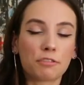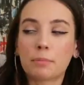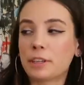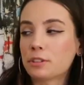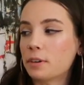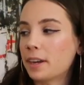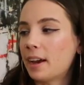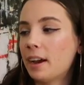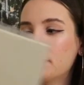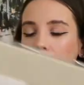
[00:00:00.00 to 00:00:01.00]
Everybody's Going to
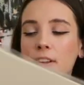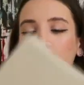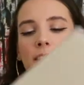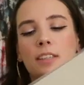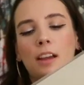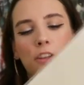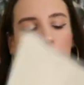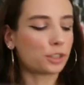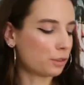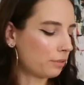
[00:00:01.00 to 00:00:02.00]
Heaven. This is
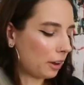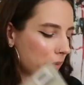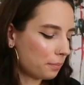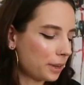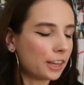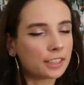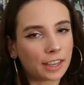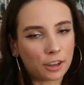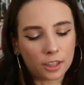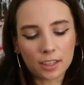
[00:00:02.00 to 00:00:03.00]
actually so fun because
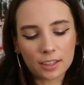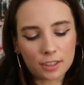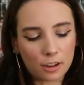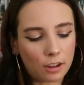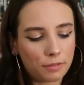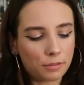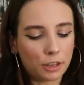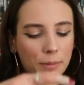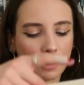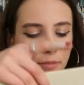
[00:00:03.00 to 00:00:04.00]
I got this off
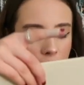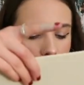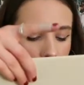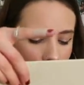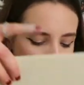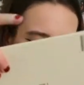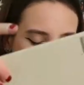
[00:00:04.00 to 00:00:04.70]
Urban Outfitters